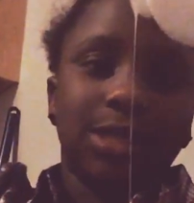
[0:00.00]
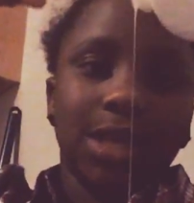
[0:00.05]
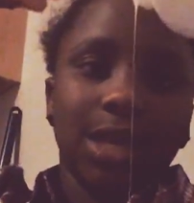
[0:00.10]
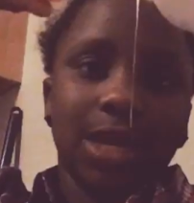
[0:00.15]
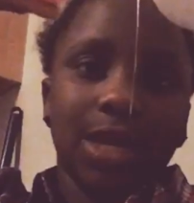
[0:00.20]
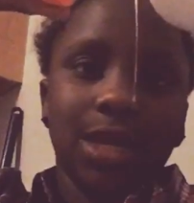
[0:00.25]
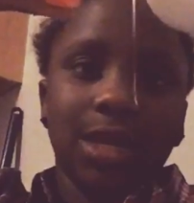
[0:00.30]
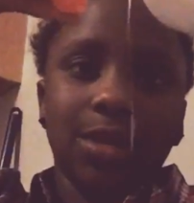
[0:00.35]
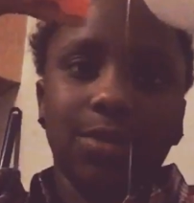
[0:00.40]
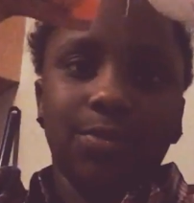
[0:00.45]

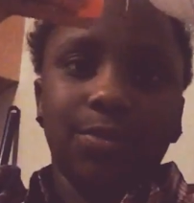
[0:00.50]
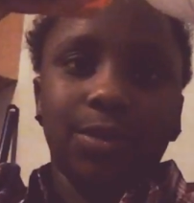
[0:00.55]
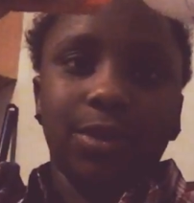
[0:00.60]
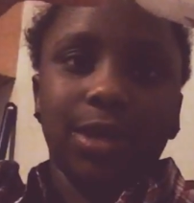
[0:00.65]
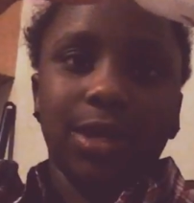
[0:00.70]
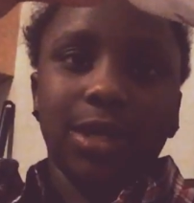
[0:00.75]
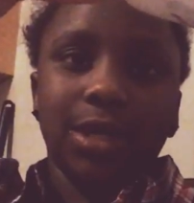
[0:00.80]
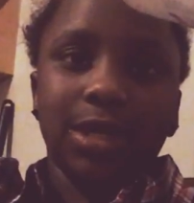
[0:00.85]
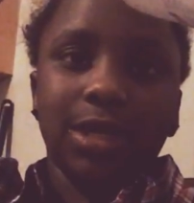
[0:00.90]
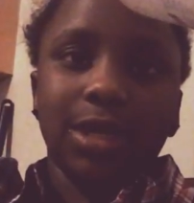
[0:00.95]
Then we're
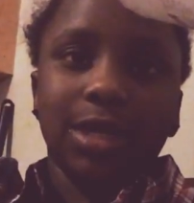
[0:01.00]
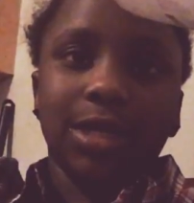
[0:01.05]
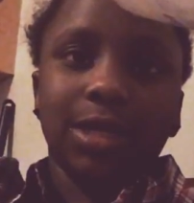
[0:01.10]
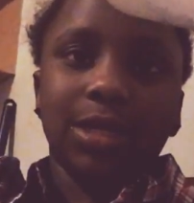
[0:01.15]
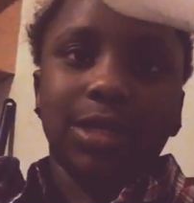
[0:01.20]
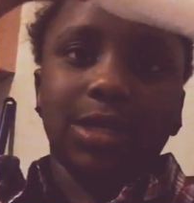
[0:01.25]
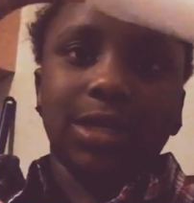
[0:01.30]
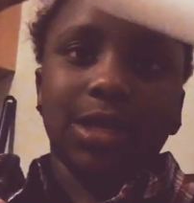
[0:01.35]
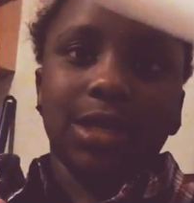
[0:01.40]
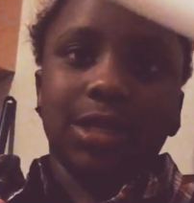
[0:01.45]
gonna
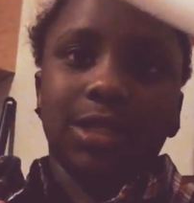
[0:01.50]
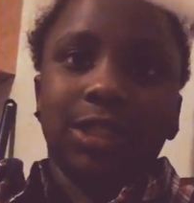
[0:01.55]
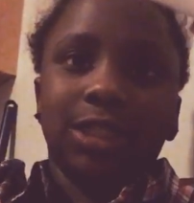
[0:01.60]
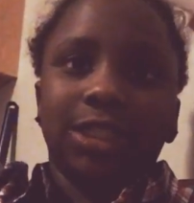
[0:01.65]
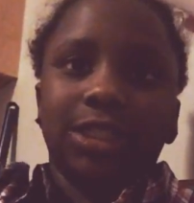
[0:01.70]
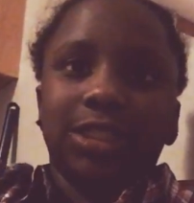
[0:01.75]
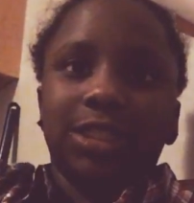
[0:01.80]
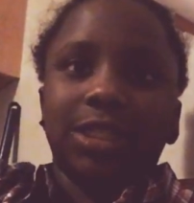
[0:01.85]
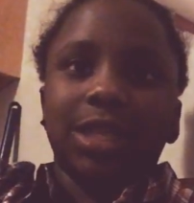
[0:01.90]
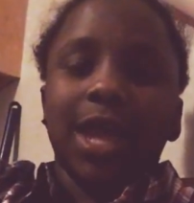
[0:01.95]

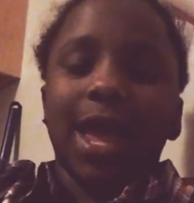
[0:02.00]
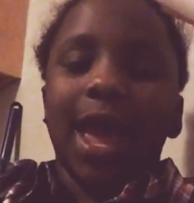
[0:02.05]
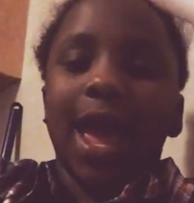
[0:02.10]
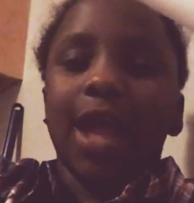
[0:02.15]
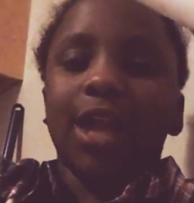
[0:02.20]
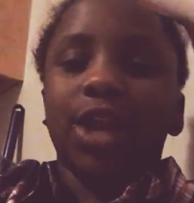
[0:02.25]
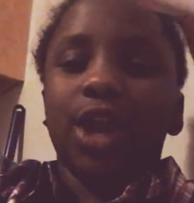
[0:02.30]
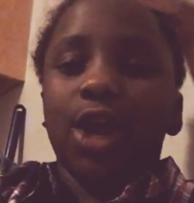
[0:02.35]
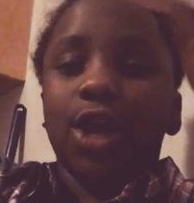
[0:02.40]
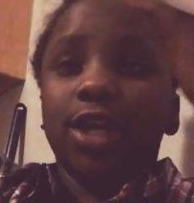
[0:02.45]
just
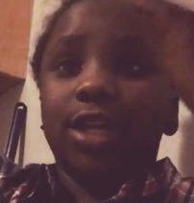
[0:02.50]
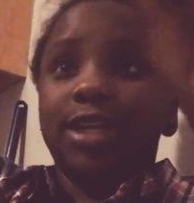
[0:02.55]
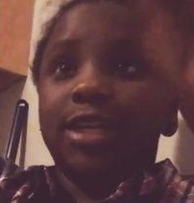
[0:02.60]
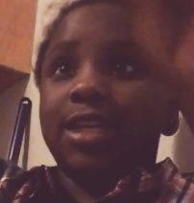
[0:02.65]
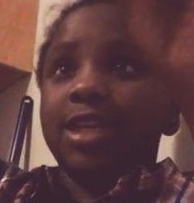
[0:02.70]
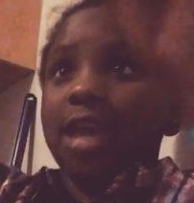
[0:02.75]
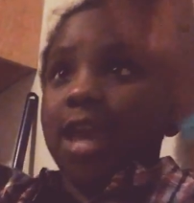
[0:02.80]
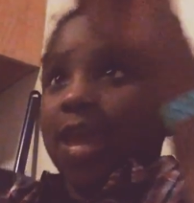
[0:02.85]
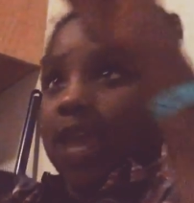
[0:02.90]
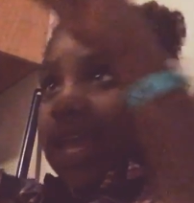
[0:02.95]
add our
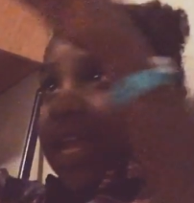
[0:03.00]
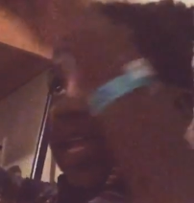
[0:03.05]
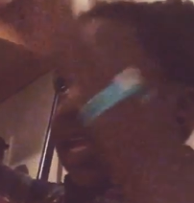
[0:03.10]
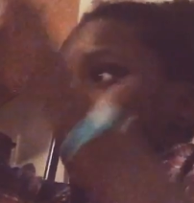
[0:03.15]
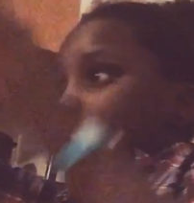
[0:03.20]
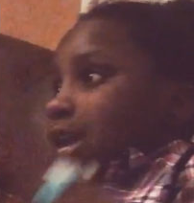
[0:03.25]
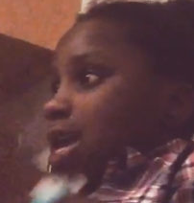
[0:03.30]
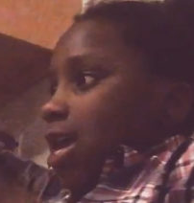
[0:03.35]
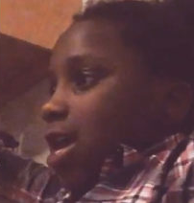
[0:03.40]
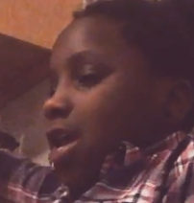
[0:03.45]

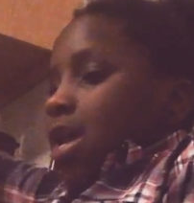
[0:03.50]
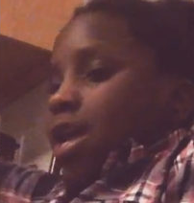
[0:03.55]
gang,